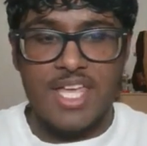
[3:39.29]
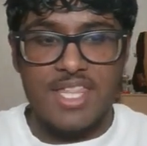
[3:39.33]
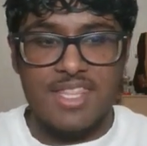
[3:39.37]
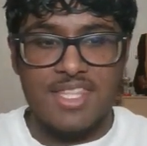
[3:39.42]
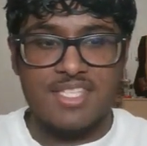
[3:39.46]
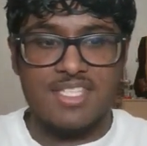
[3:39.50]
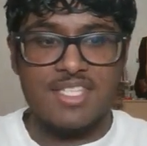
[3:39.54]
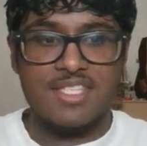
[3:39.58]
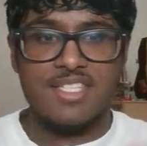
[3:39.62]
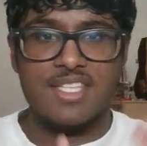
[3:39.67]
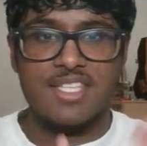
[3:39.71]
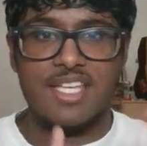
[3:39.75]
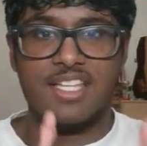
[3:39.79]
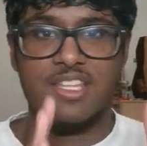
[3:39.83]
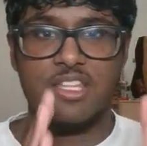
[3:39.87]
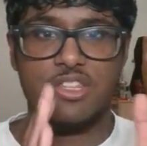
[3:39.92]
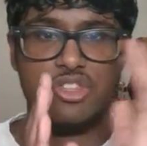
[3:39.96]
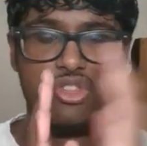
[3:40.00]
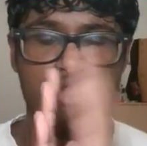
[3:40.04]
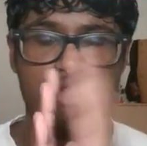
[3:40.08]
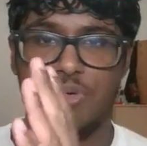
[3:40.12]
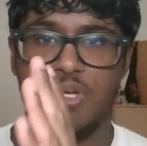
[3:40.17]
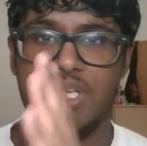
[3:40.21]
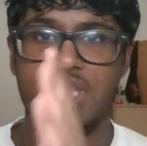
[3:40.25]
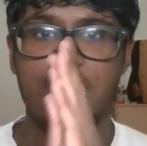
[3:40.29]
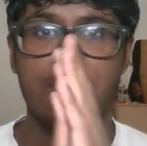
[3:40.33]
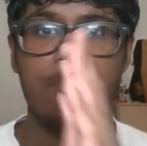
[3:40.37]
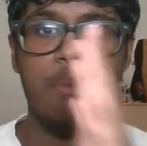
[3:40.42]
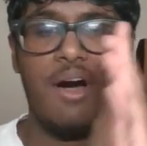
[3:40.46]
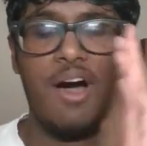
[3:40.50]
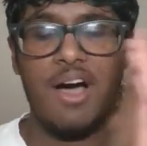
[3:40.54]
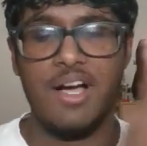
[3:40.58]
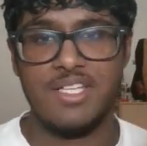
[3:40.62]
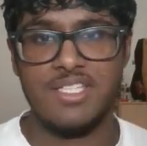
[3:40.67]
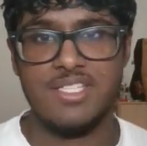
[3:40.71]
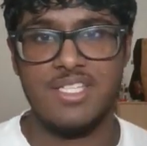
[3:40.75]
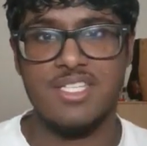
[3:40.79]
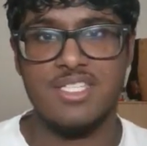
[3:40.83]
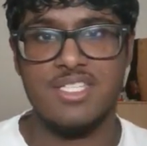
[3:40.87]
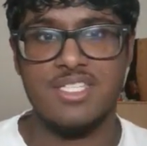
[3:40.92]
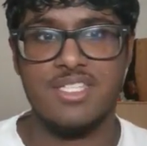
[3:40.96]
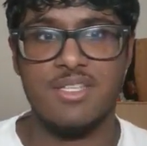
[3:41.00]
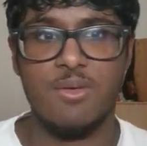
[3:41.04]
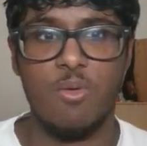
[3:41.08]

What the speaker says: And this is like the 3 boxes.